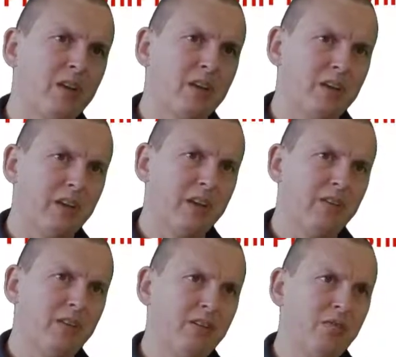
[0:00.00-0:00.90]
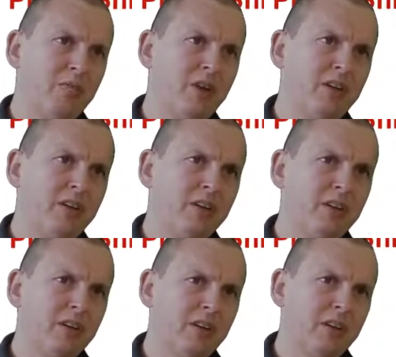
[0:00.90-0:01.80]
Again, as a reminder,
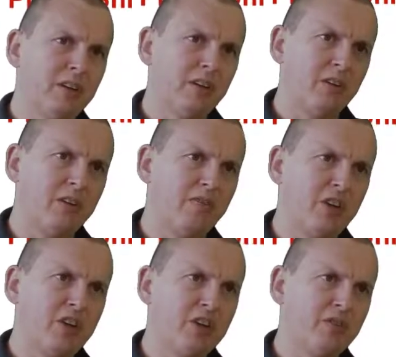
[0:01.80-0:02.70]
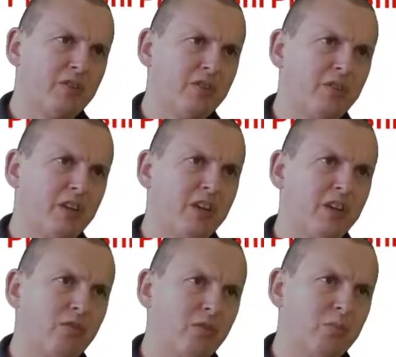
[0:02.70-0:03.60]
you need phase shifters
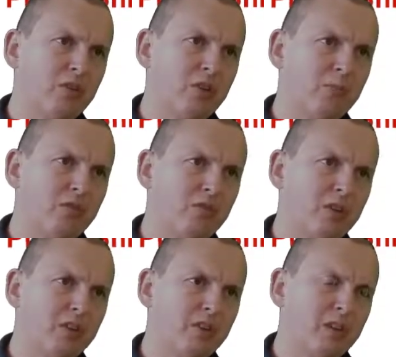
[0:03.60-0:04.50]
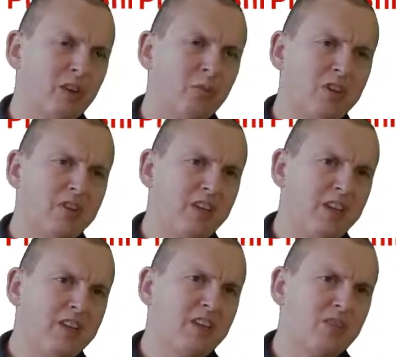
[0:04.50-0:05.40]
and tunable couplers for that. And what is the
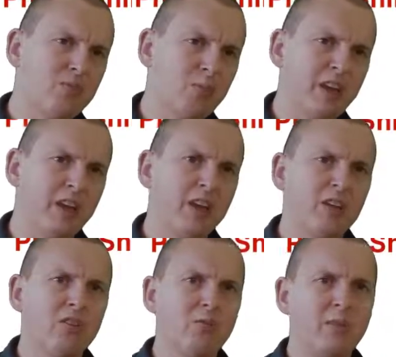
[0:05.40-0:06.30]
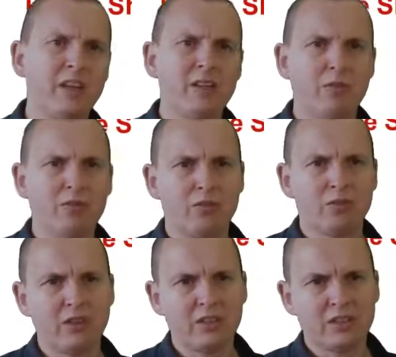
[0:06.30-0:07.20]
easiest way to make them in
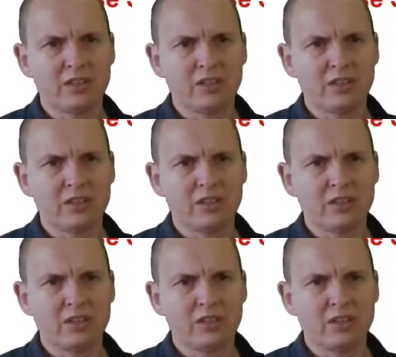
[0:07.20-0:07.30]
photonics?